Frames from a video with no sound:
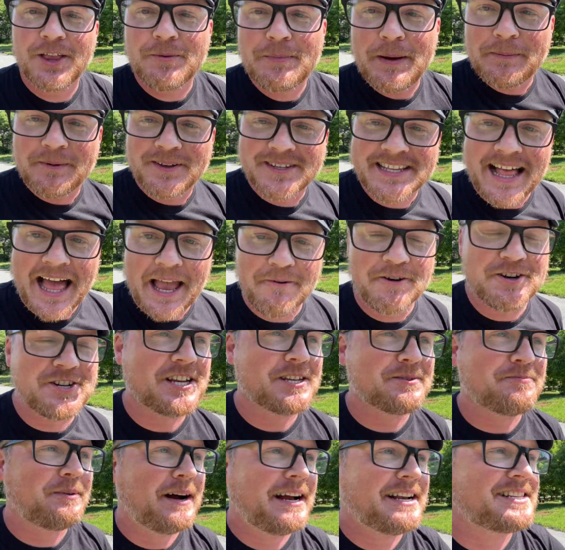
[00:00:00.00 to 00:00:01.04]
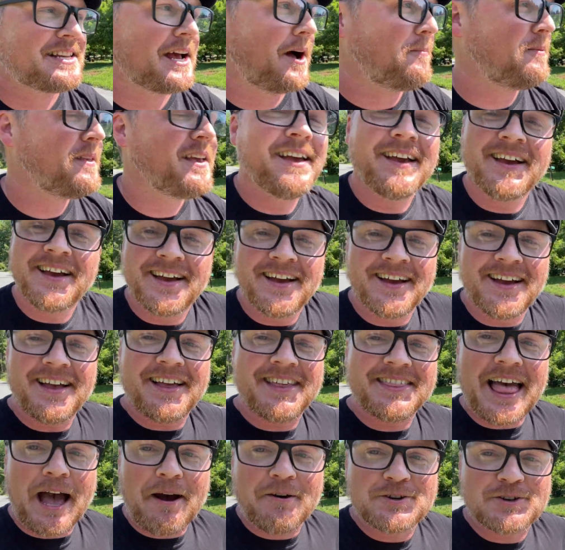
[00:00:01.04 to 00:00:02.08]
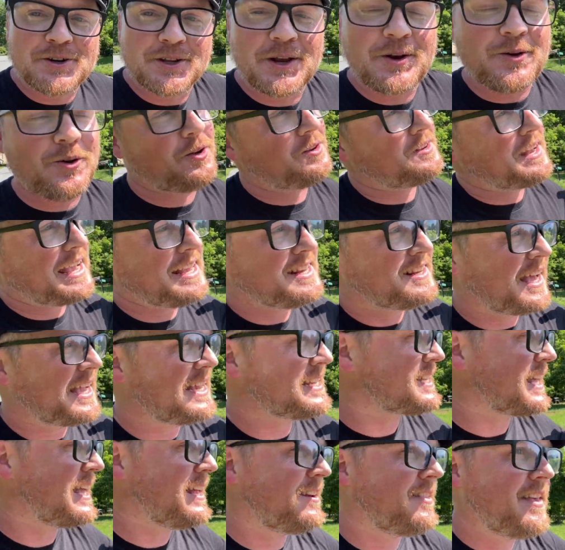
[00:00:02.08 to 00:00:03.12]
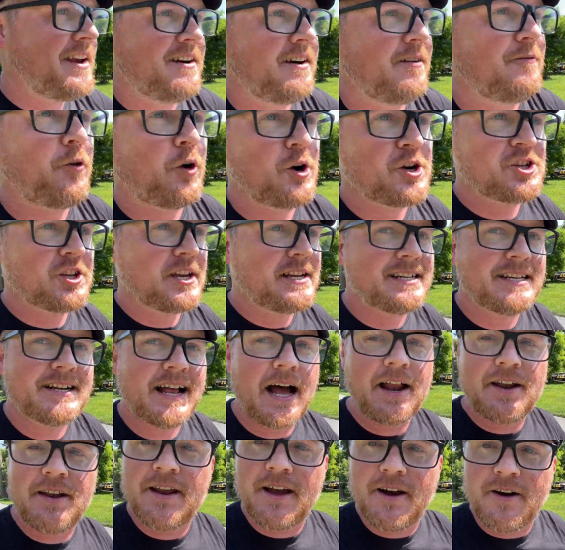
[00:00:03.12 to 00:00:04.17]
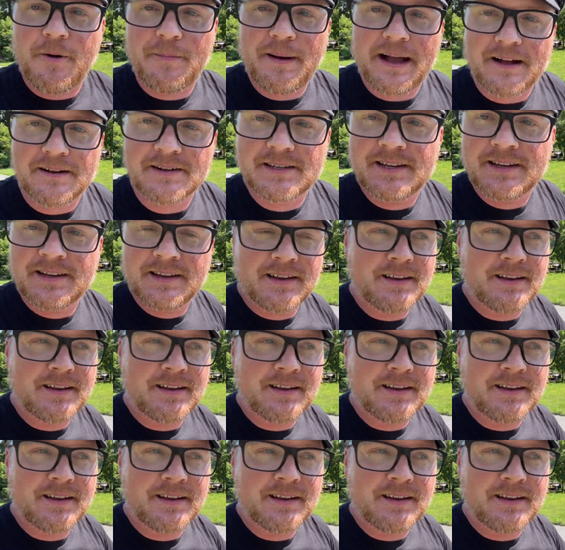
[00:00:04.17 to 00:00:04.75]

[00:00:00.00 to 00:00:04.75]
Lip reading: the people's languages, but that was really cool. Nice lady there. Unfortunately, did not know about